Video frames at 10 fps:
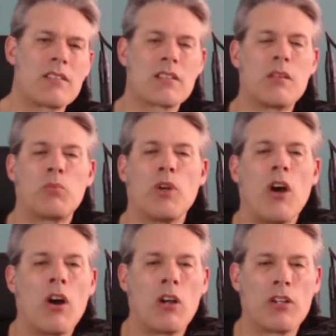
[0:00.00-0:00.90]
except we
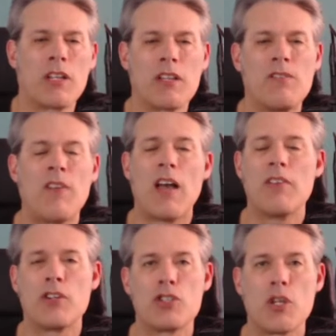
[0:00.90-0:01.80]
are looking at the
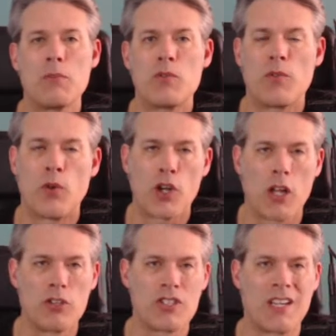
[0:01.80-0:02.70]
500 gems for
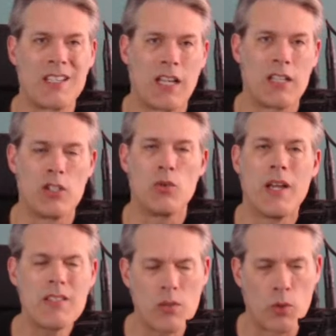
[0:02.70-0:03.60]
$4.99 US.